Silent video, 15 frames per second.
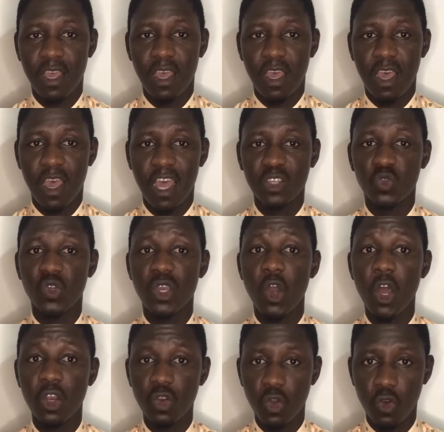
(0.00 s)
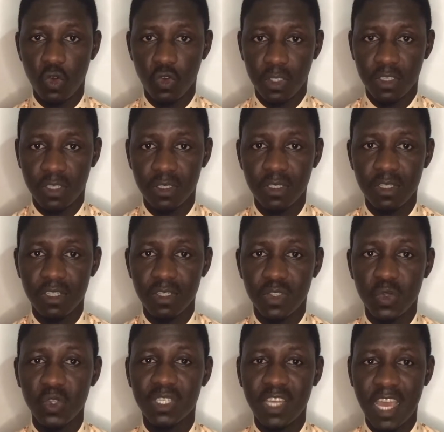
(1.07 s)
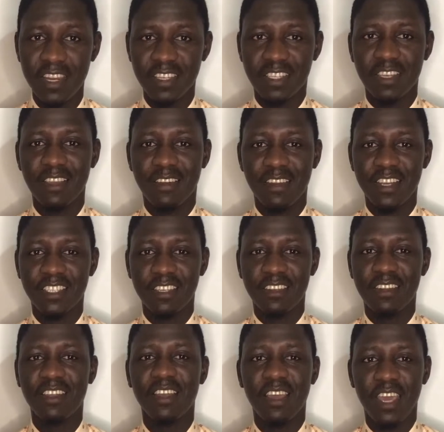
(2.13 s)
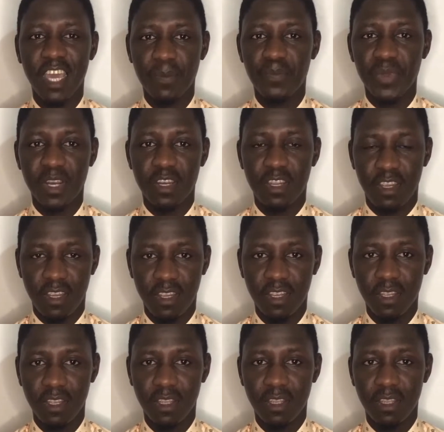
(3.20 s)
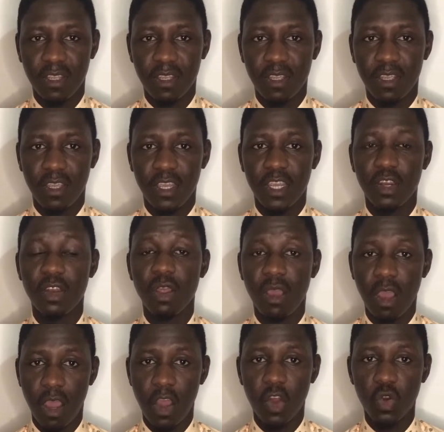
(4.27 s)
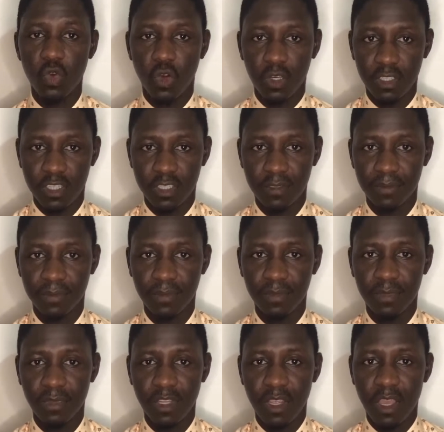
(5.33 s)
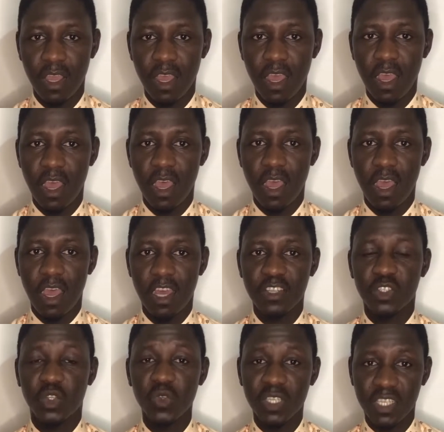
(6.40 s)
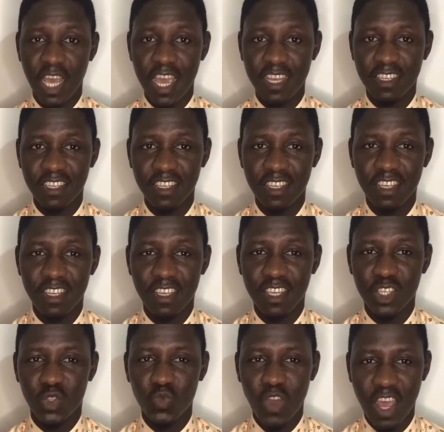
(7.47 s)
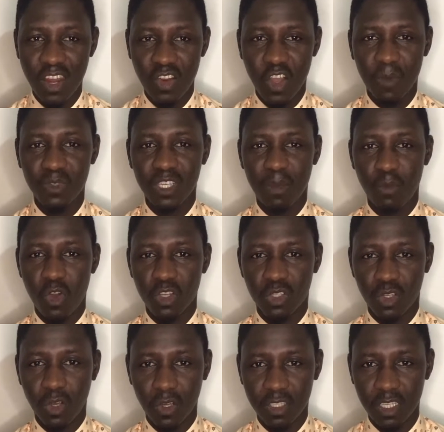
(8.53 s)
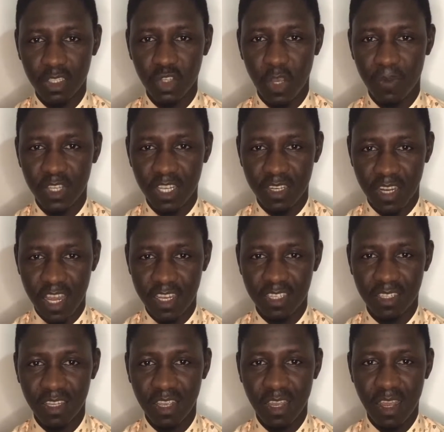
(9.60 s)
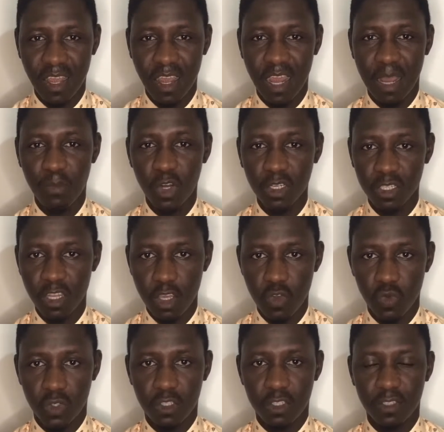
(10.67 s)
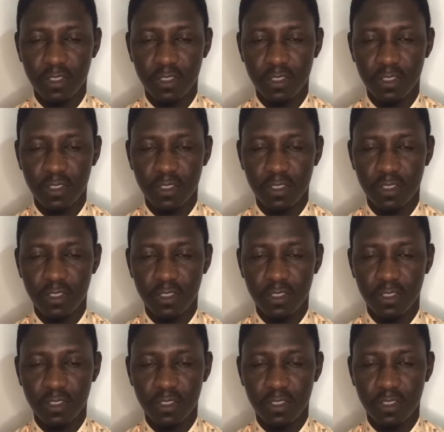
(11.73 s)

As we all know, suicide is increasing every day in our world. And suicide is one of the most causes of the deaths among the youth.